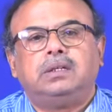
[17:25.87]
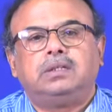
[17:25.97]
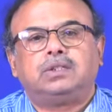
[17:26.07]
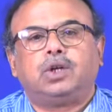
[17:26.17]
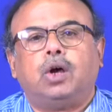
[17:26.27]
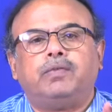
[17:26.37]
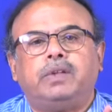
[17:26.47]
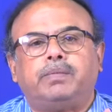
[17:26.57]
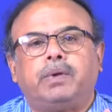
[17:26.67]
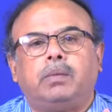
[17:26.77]
solve
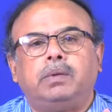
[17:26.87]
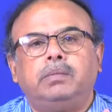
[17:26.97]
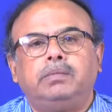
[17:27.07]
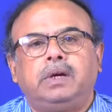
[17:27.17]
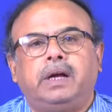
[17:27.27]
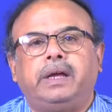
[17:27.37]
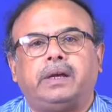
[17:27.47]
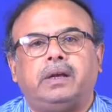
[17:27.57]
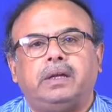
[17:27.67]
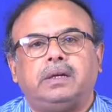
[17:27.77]
the problem
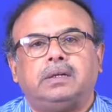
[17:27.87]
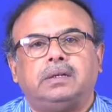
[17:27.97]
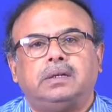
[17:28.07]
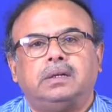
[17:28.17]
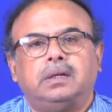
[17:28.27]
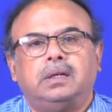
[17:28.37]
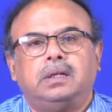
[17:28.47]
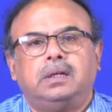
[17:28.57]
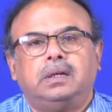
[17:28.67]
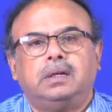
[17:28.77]
correctly.
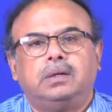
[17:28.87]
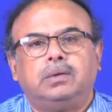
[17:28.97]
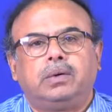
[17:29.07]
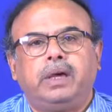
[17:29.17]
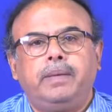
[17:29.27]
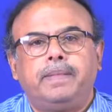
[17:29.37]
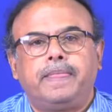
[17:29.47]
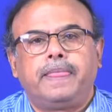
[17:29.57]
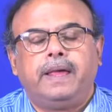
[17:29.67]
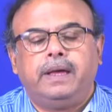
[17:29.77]
Okay?
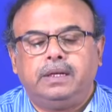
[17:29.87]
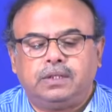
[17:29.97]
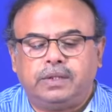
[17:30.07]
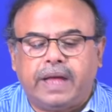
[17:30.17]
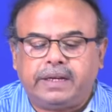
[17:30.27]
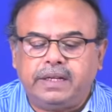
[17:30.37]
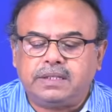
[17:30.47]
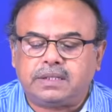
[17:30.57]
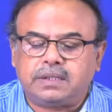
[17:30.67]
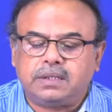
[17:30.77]
So, that
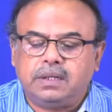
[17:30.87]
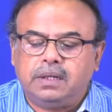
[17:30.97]
is